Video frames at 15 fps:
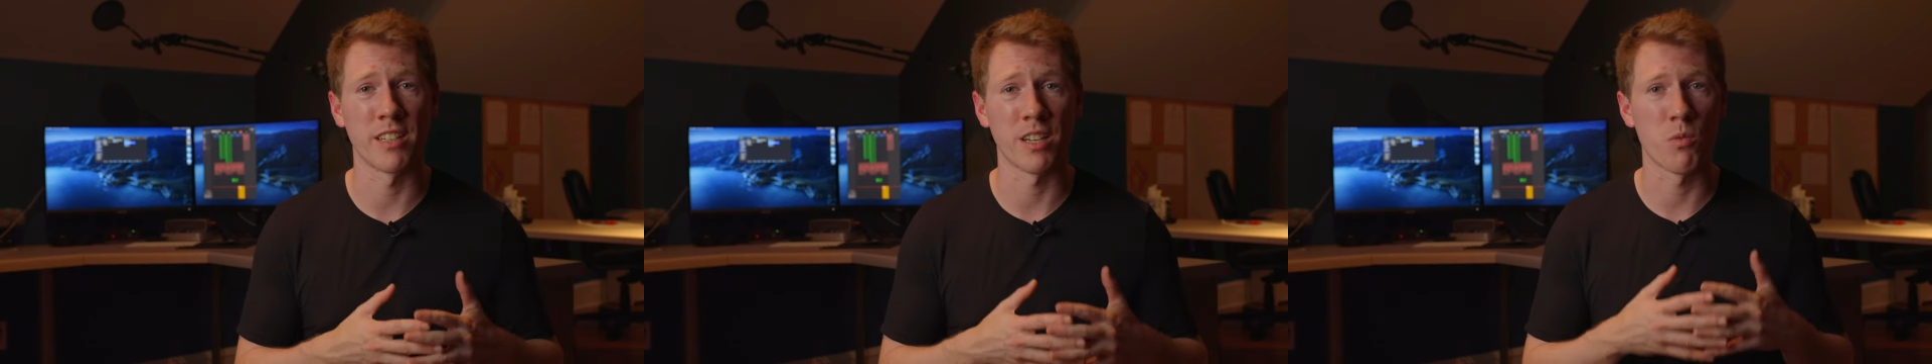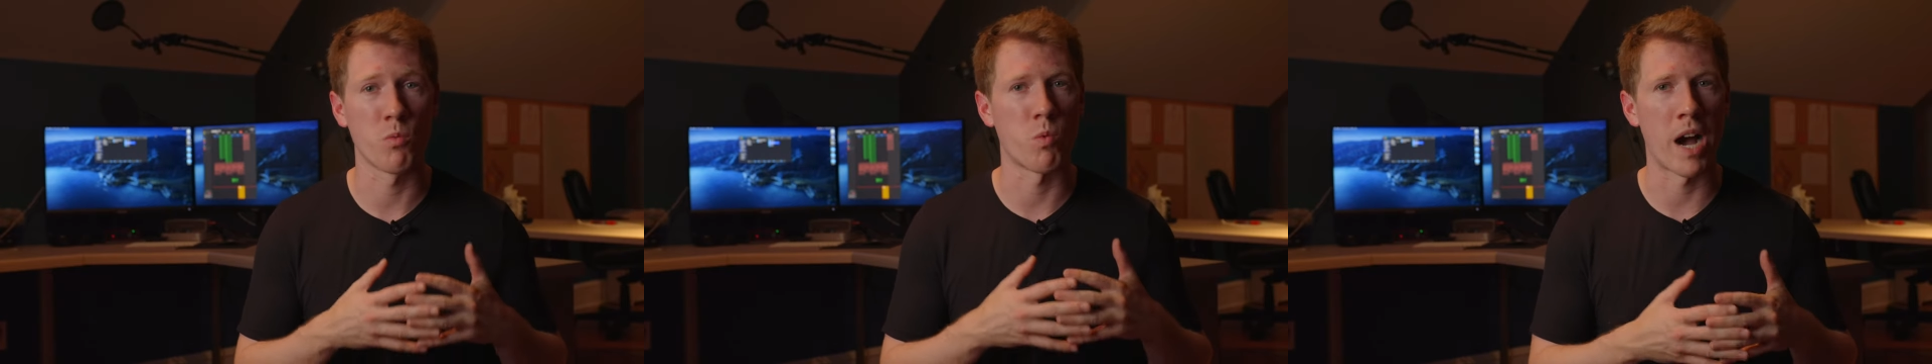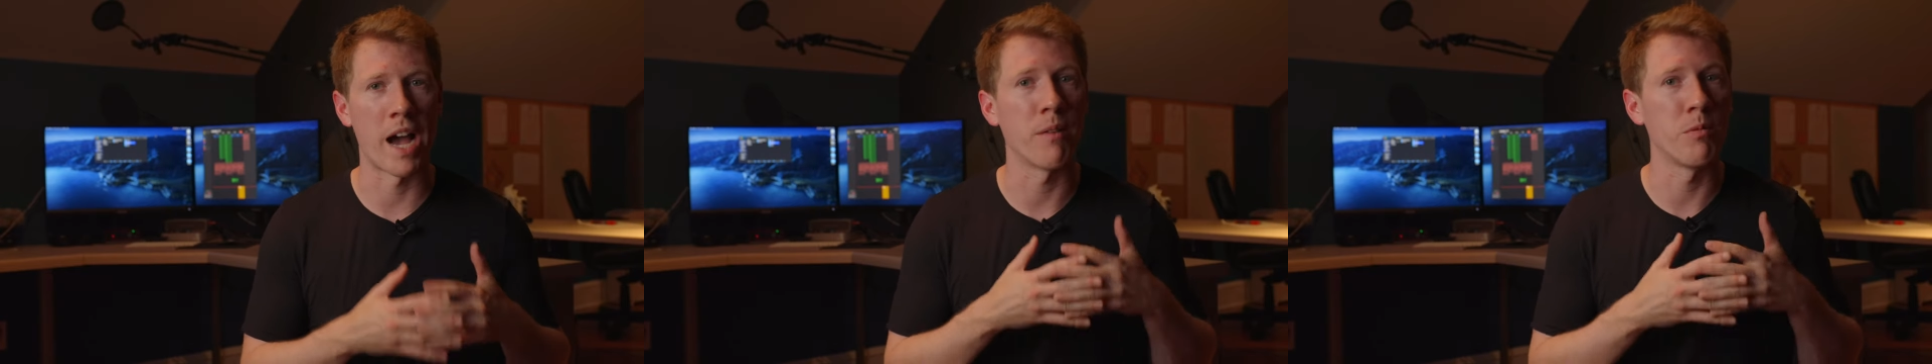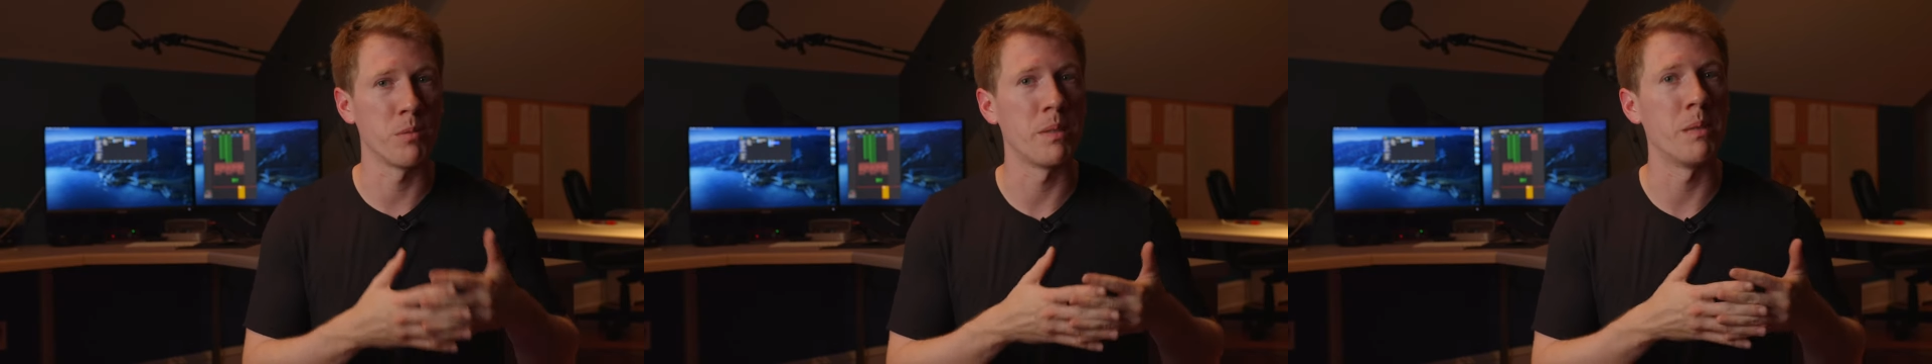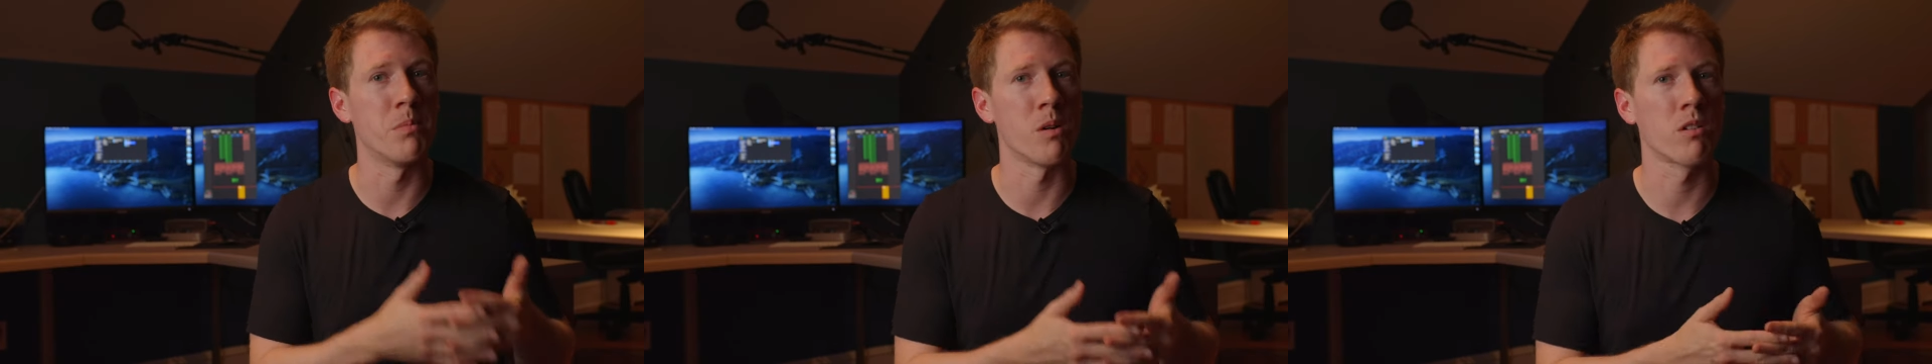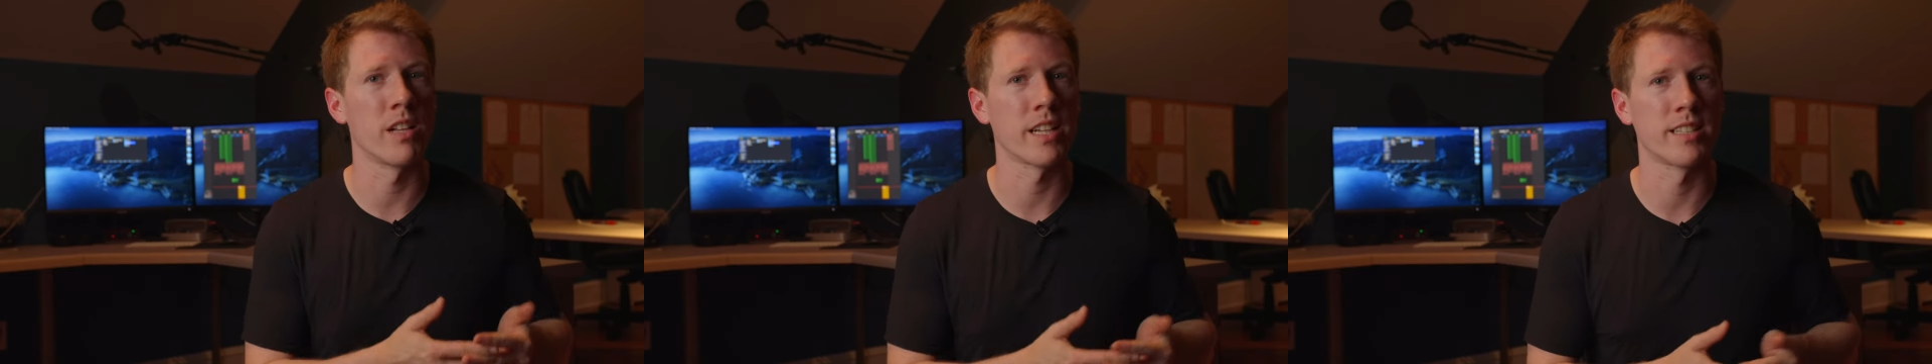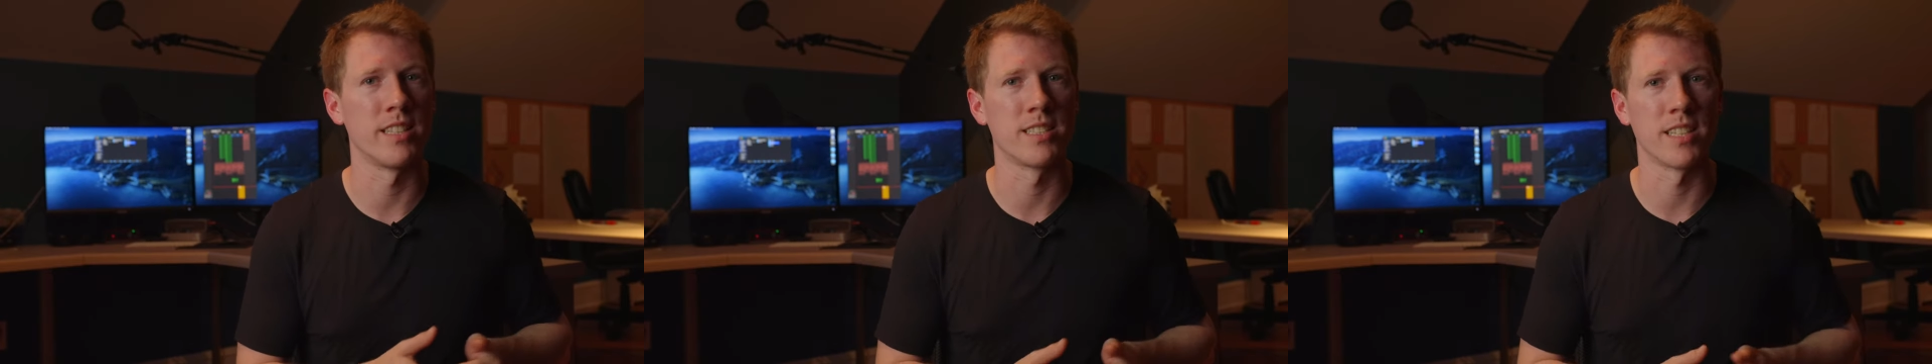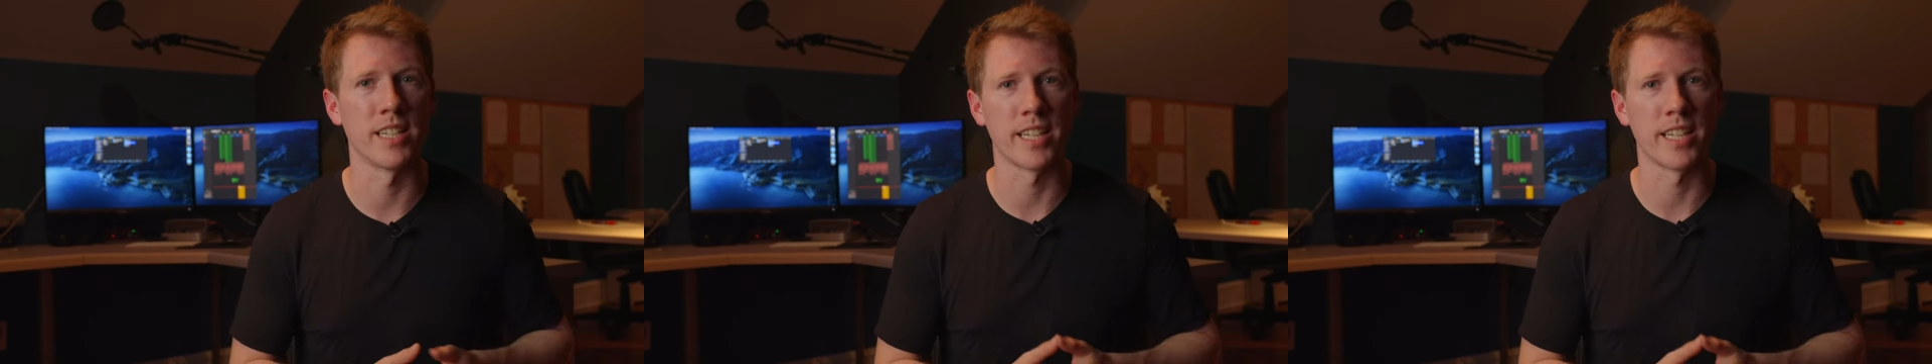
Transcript: like why would people click this?